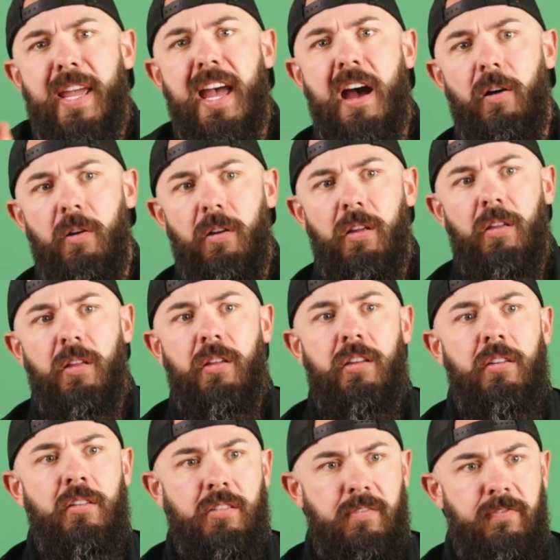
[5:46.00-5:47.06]
me out.
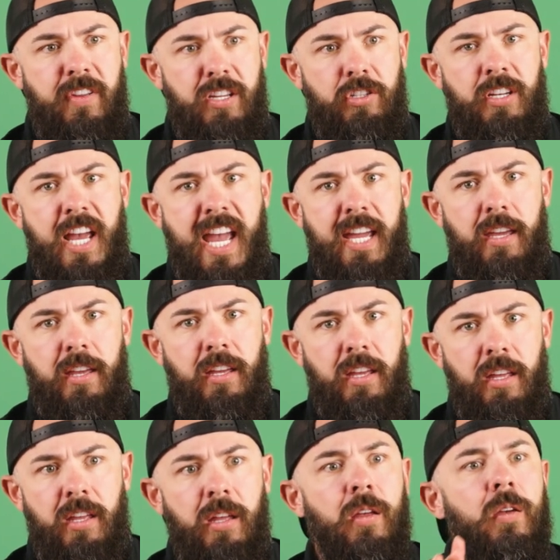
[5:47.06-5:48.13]
Fish tank
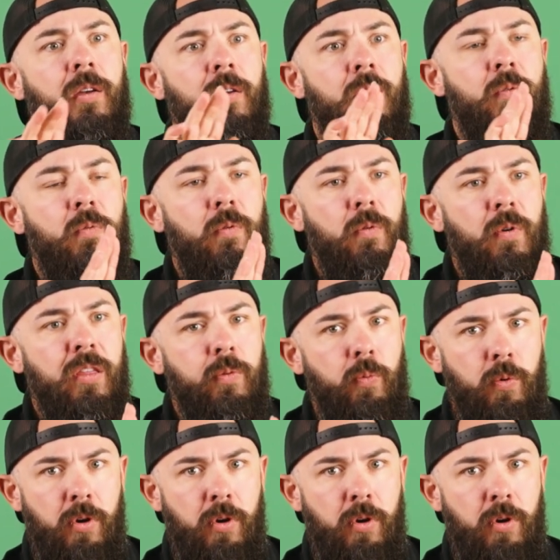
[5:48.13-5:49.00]
with